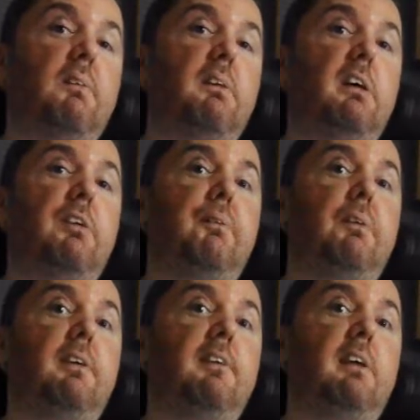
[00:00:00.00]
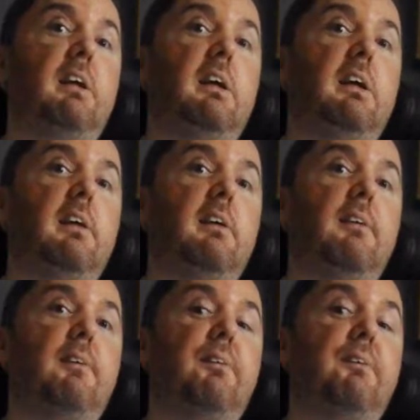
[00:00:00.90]
and you want to see
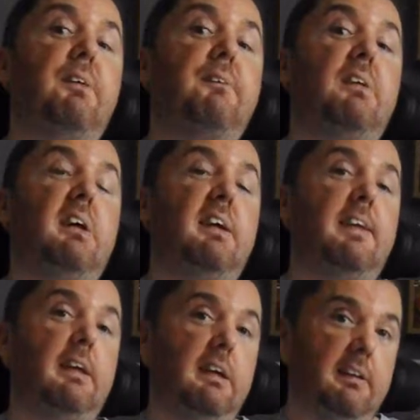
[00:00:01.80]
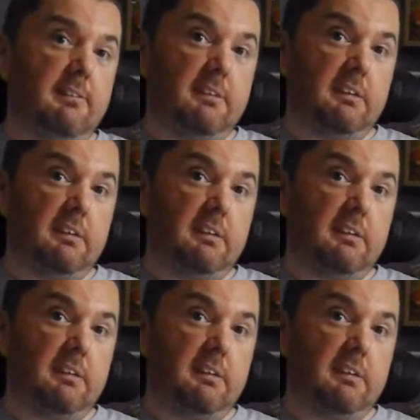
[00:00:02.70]
me make these,